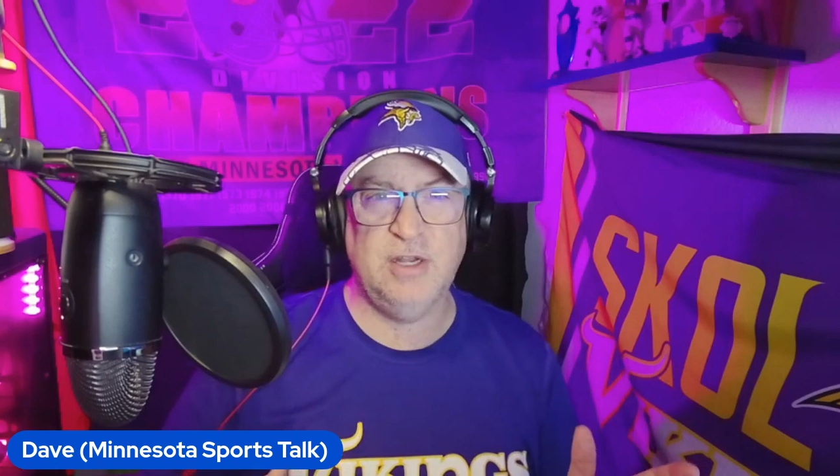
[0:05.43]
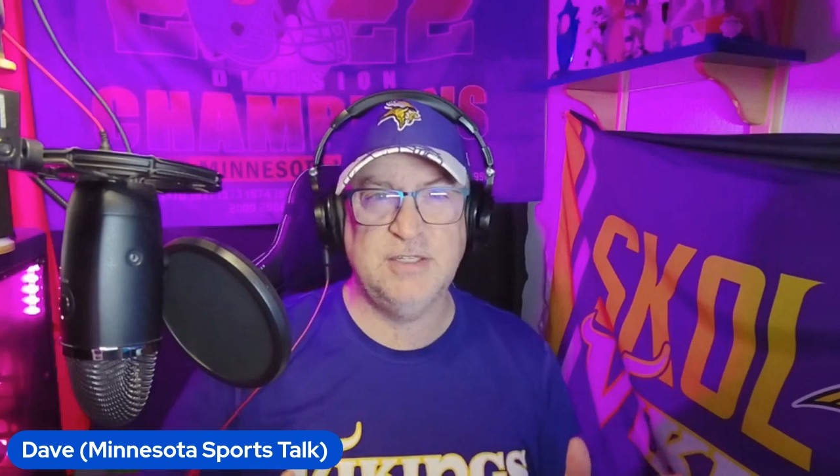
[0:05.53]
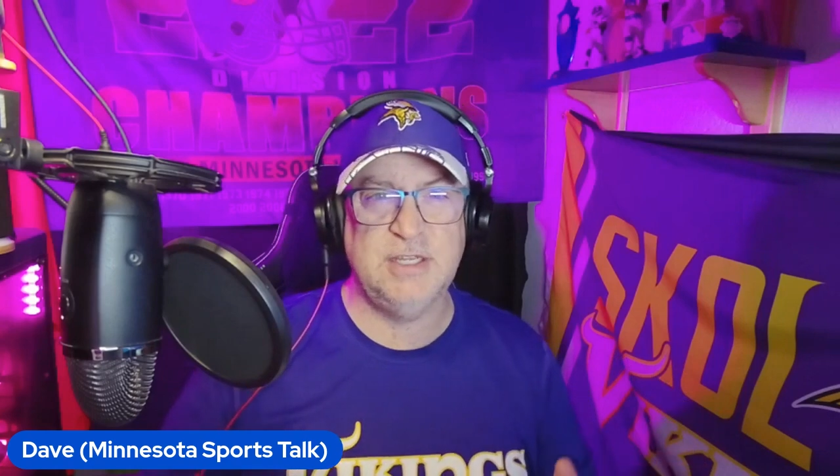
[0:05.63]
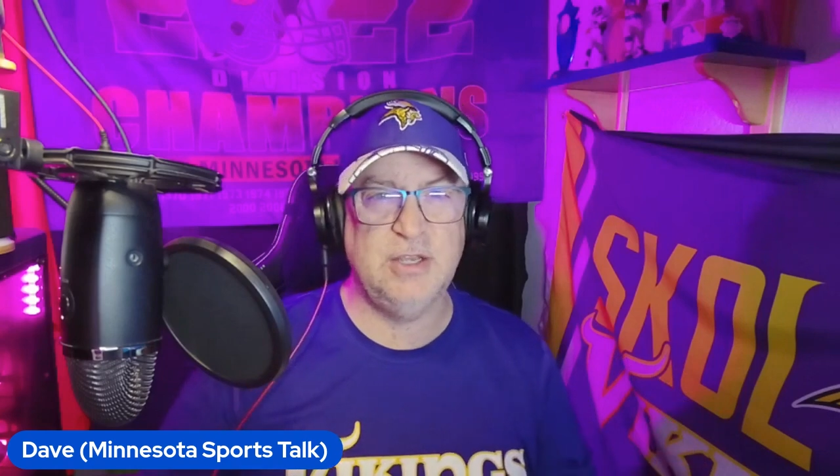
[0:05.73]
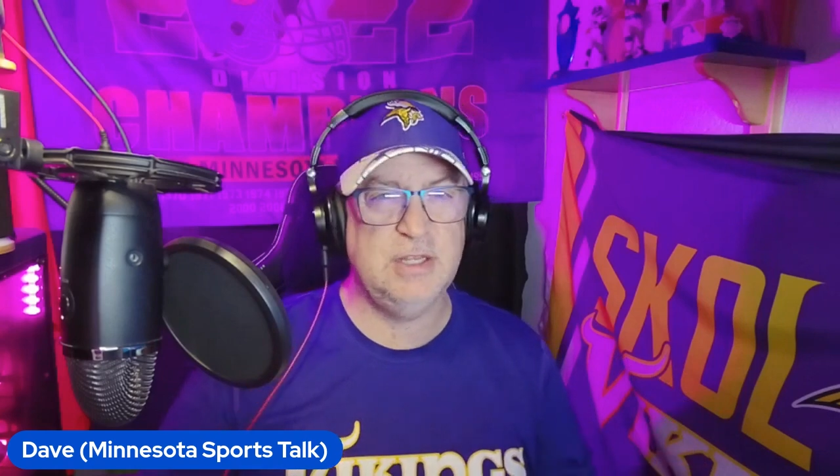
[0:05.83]
Is
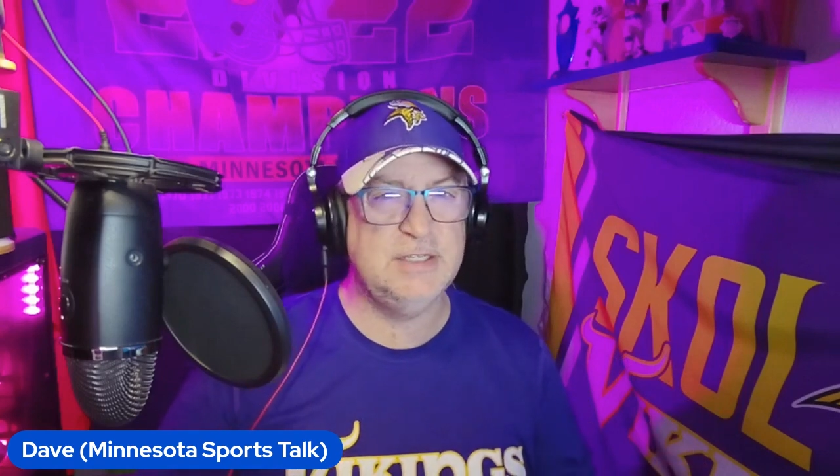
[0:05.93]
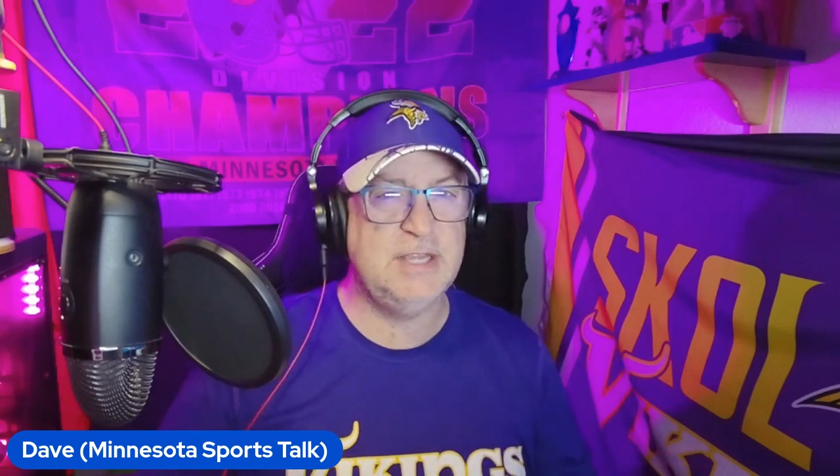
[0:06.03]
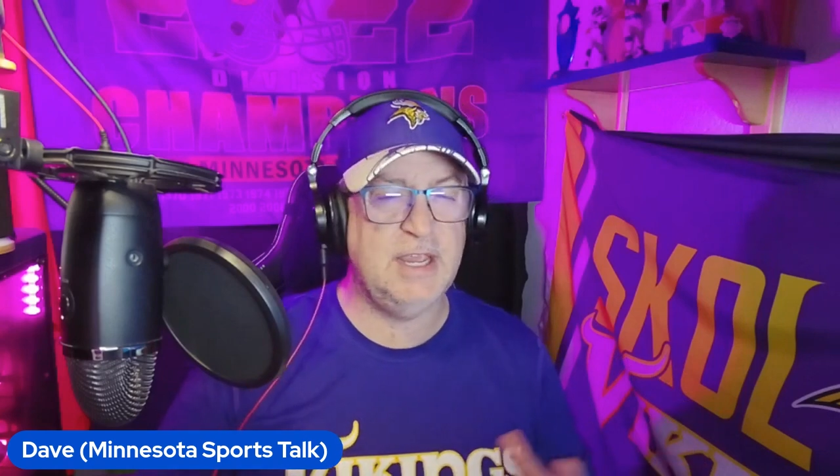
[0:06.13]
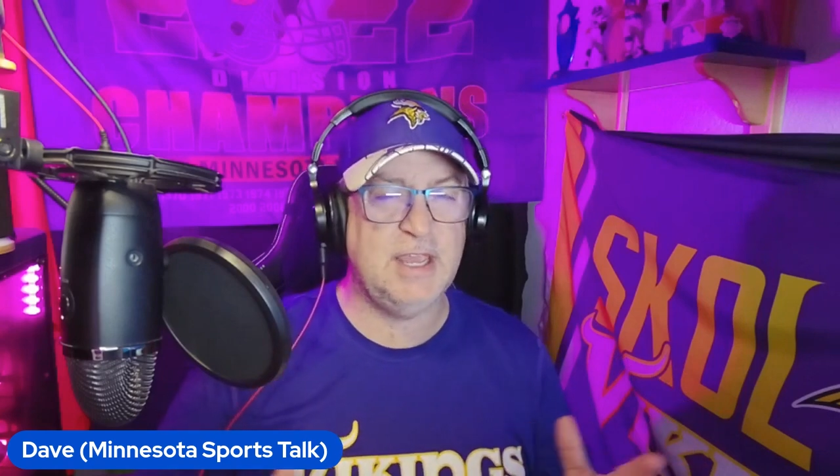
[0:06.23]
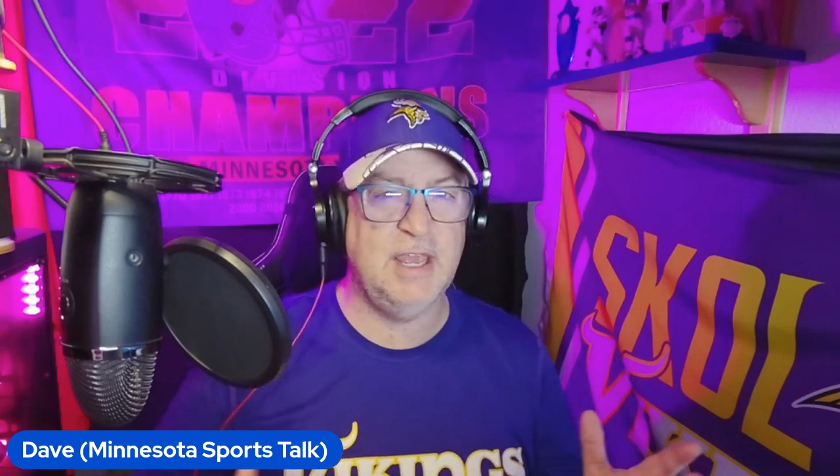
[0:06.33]
he going to
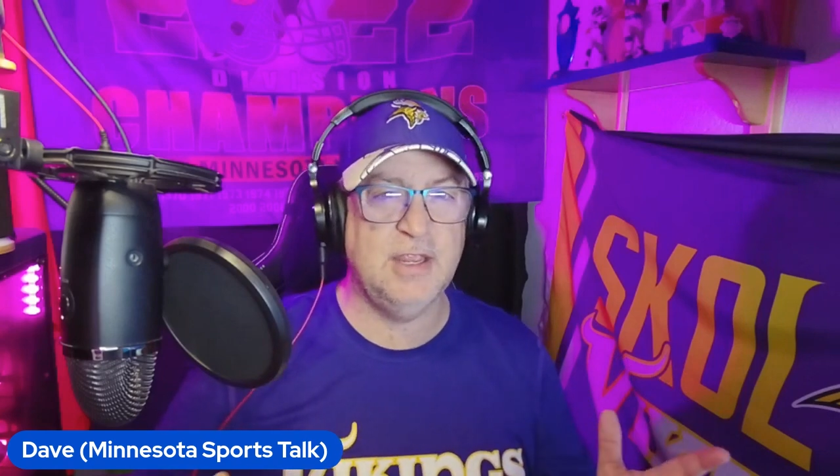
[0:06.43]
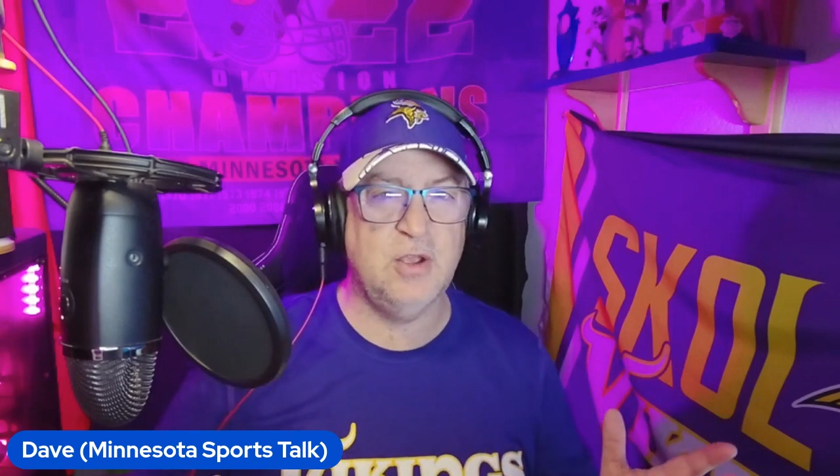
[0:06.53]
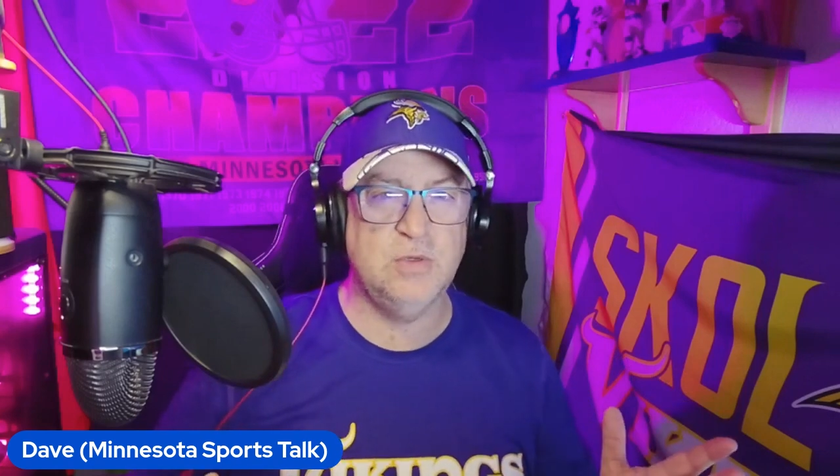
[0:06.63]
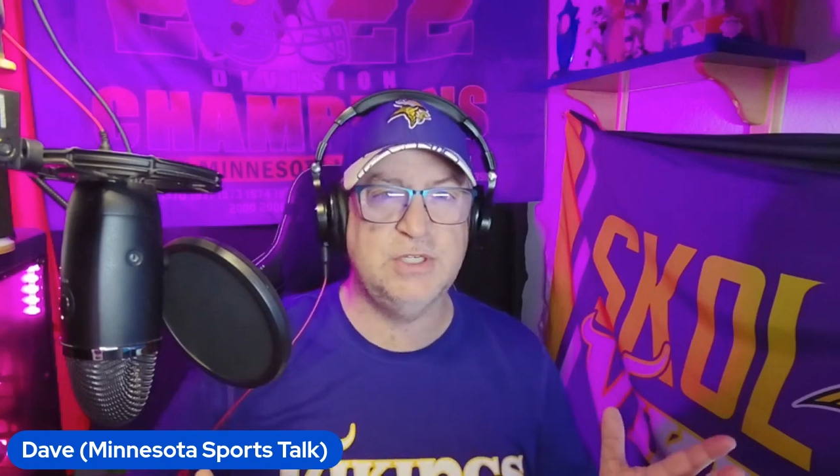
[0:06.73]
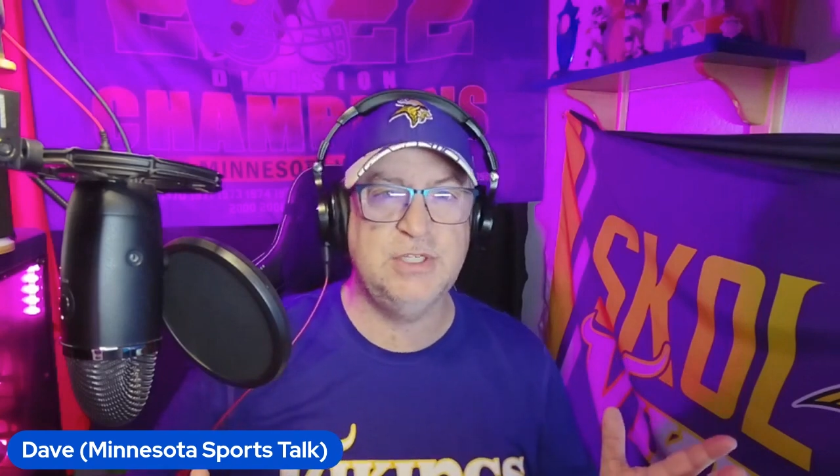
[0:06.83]
take a head
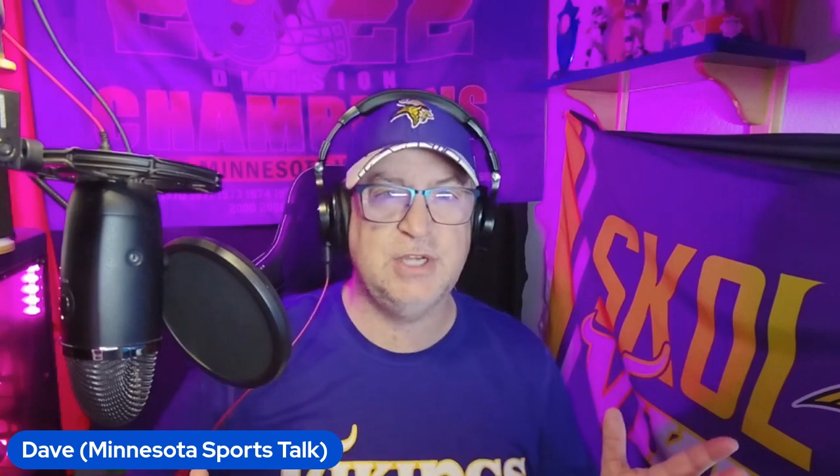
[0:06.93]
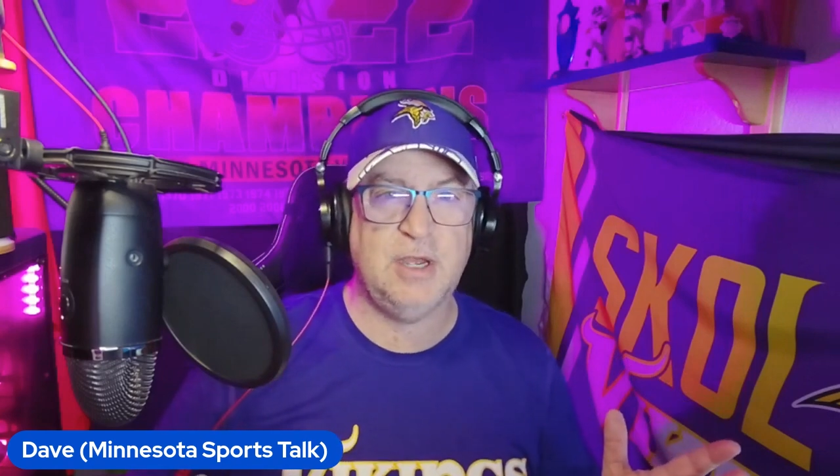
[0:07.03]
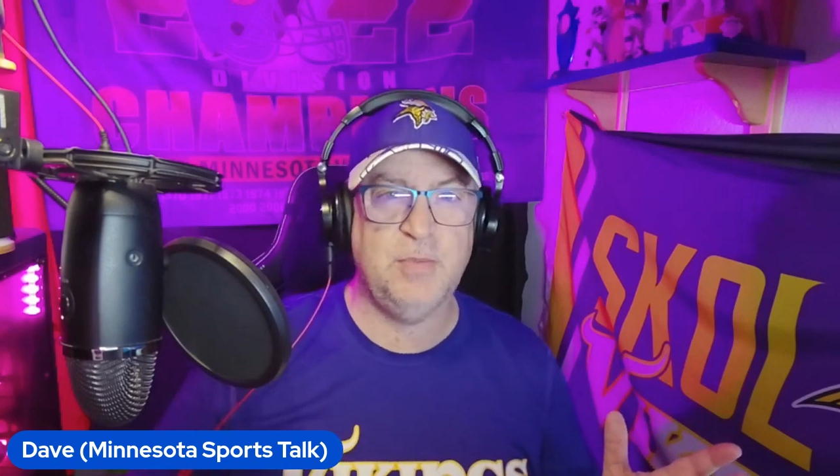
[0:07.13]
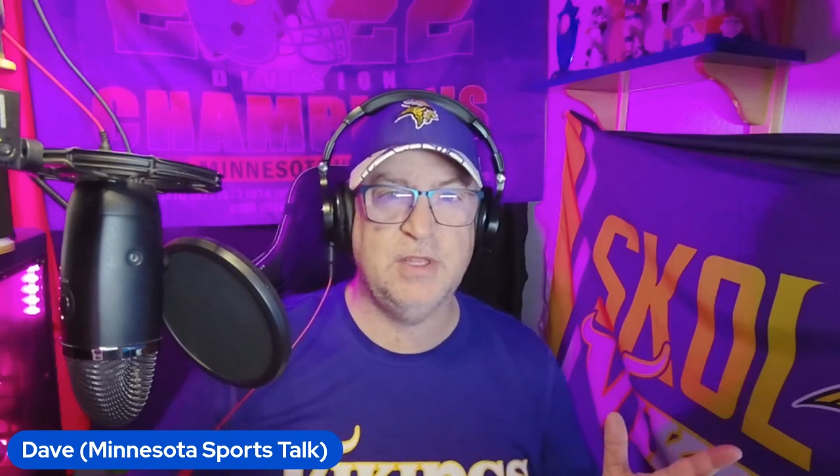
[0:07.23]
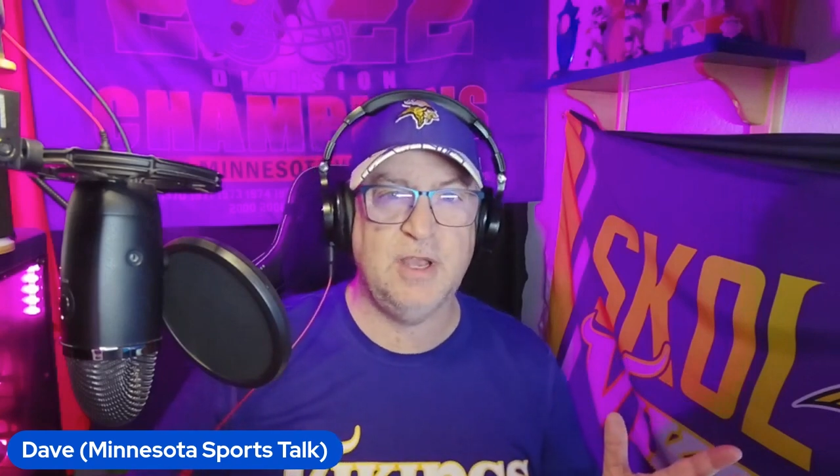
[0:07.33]
coaching
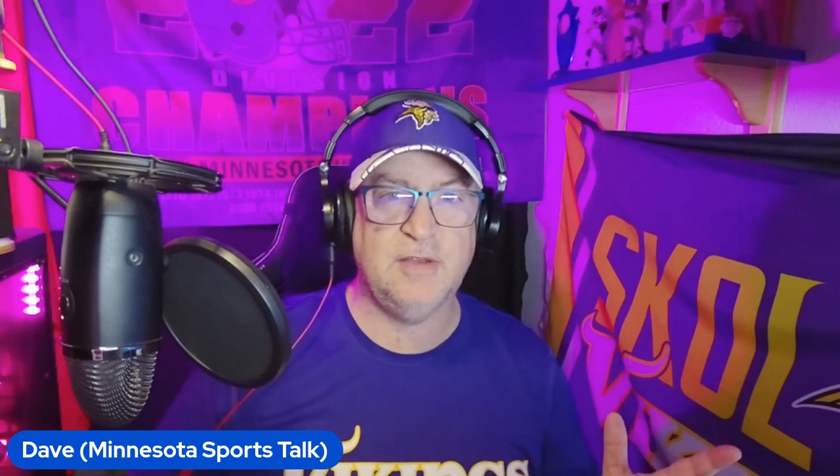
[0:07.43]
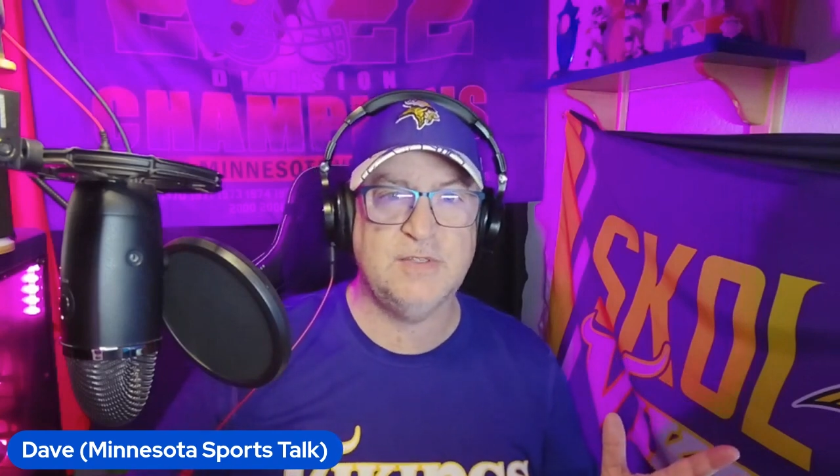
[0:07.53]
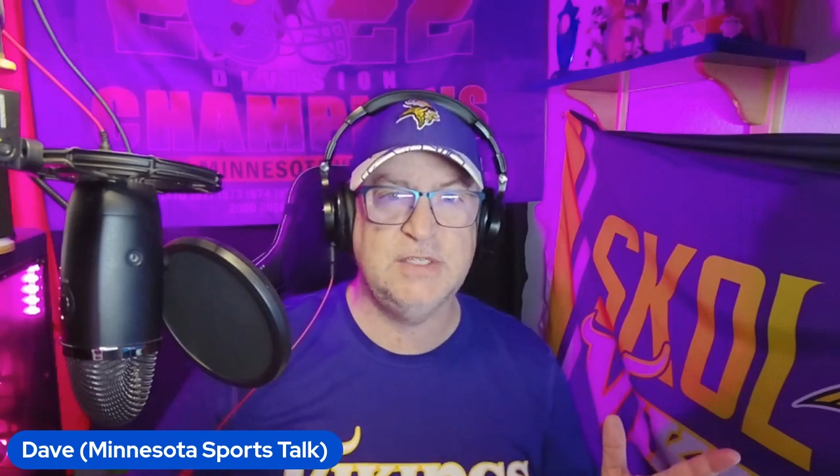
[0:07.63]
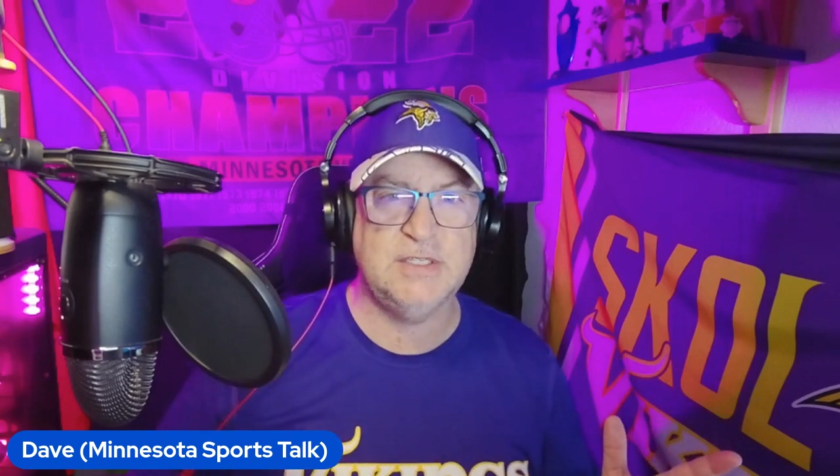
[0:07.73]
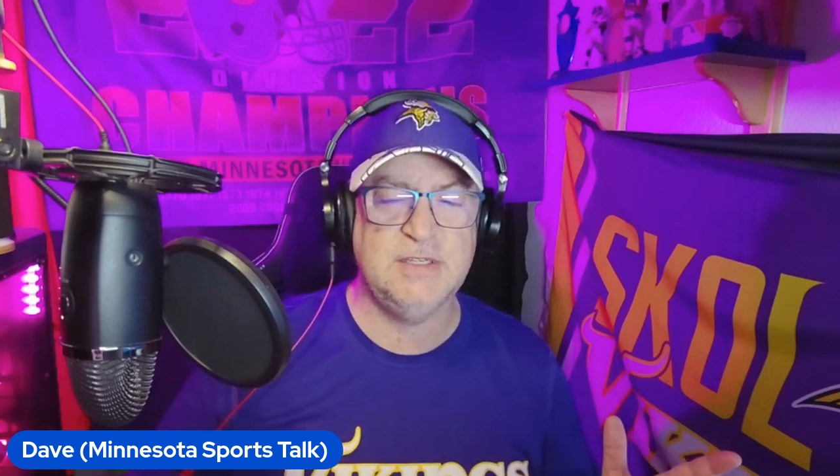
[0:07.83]
job in the
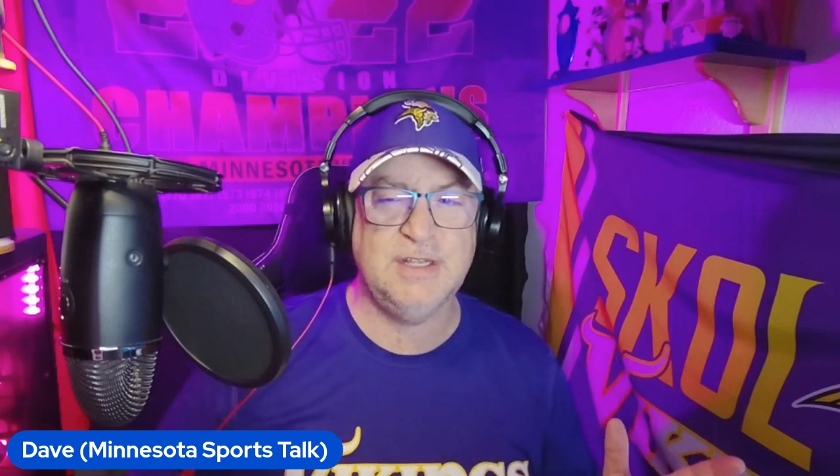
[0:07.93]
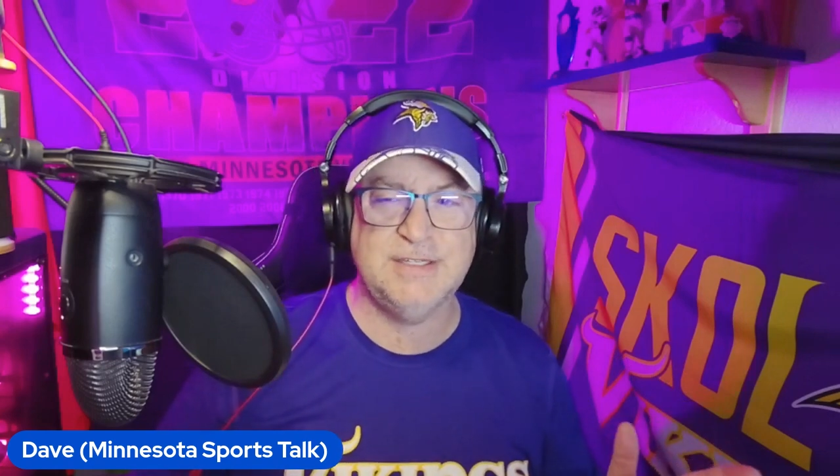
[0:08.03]
offseason?